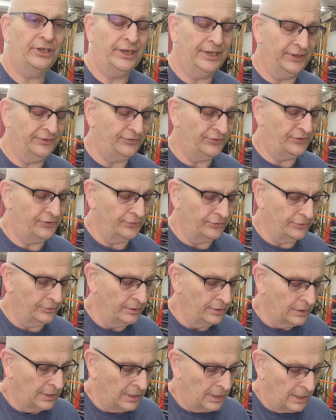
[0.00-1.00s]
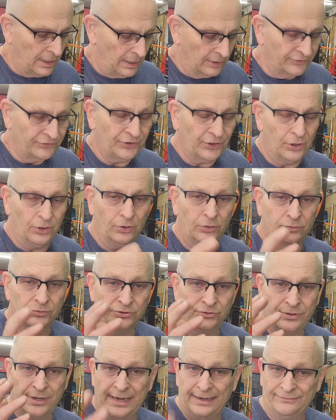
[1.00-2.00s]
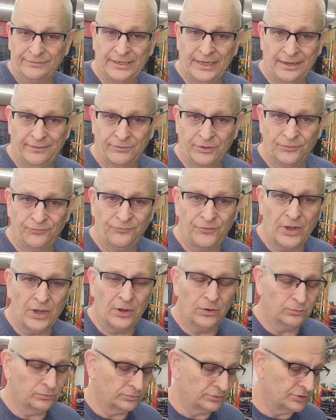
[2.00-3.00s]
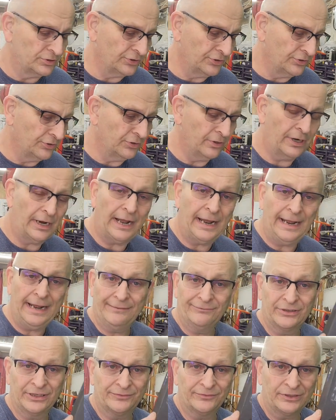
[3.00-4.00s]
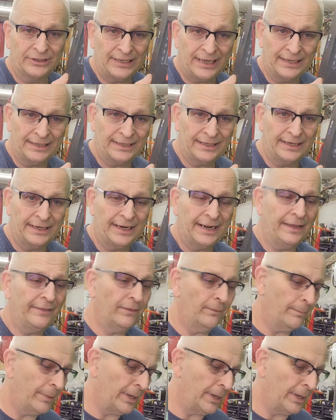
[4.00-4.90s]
tester, so you have to have your phone to do it. I haven't even taken it out of the